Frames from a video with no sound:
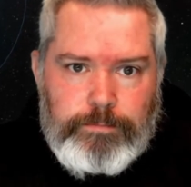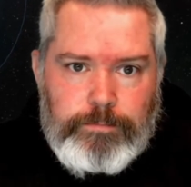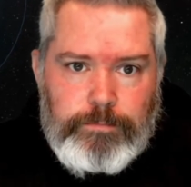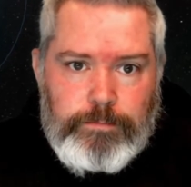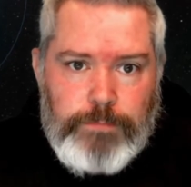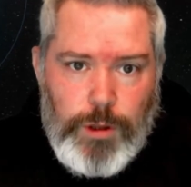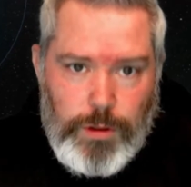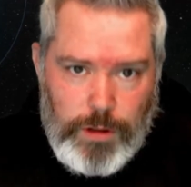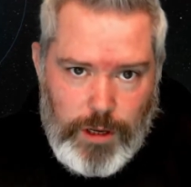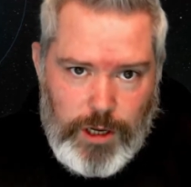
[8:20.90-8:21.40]

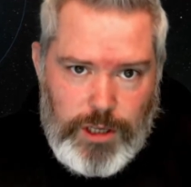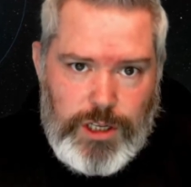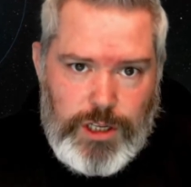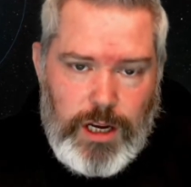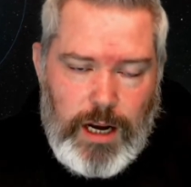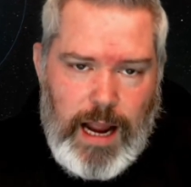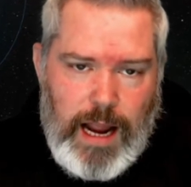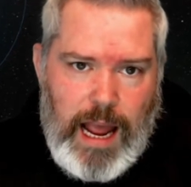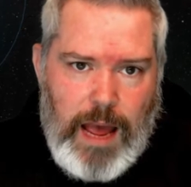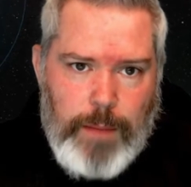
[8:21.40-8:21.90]
You think it's going
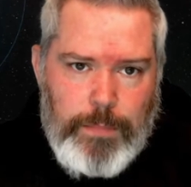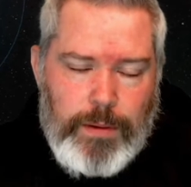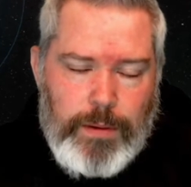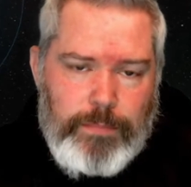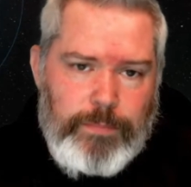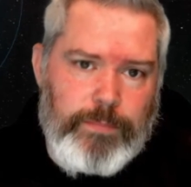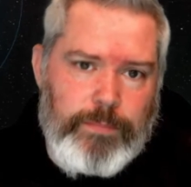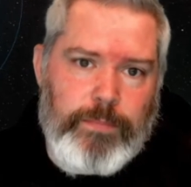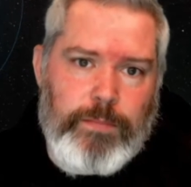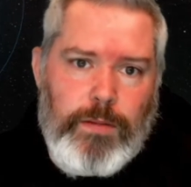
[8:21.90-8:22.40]
to happen?
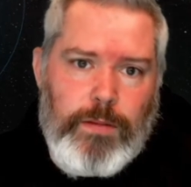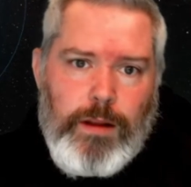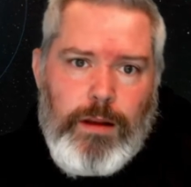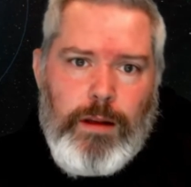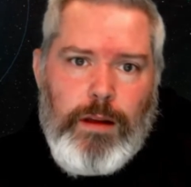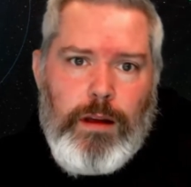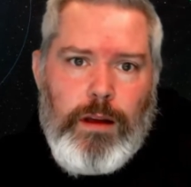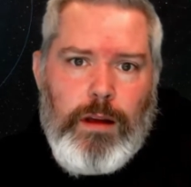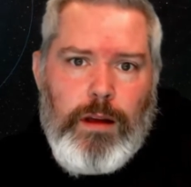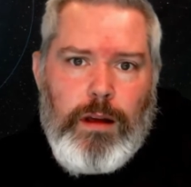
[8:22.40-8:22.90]

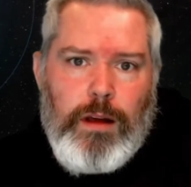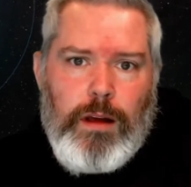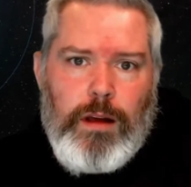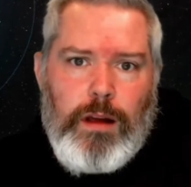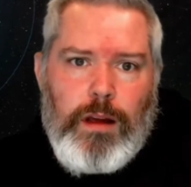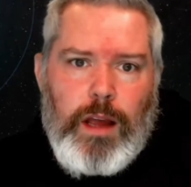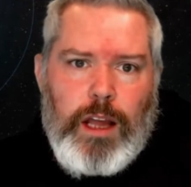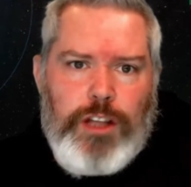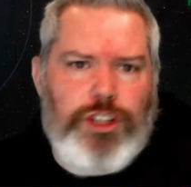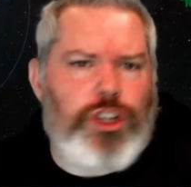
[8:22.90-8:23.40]

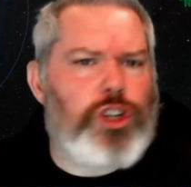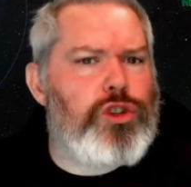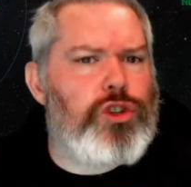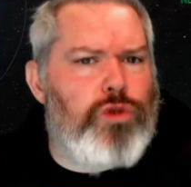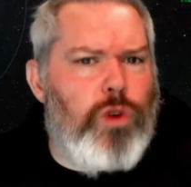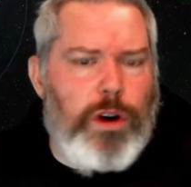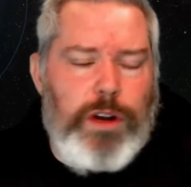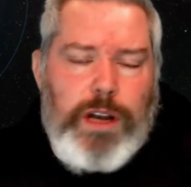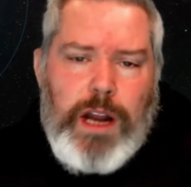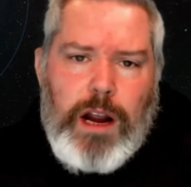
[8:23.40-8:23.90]
It's
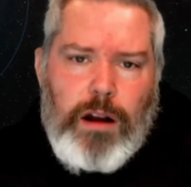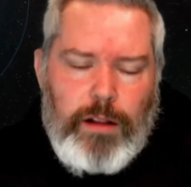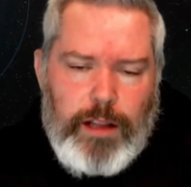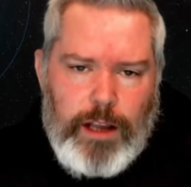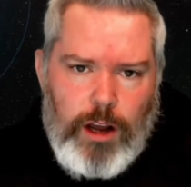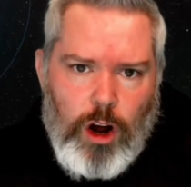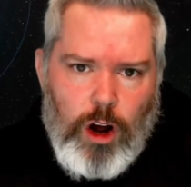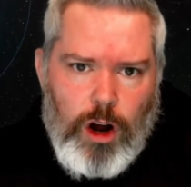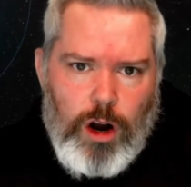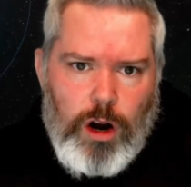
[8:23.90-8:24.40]
extraordinarily
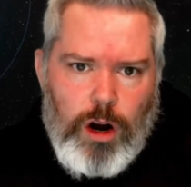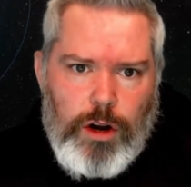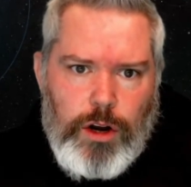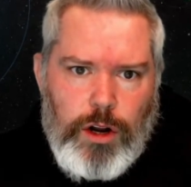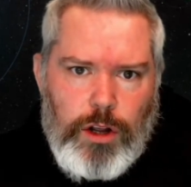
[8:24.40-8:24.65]
hard.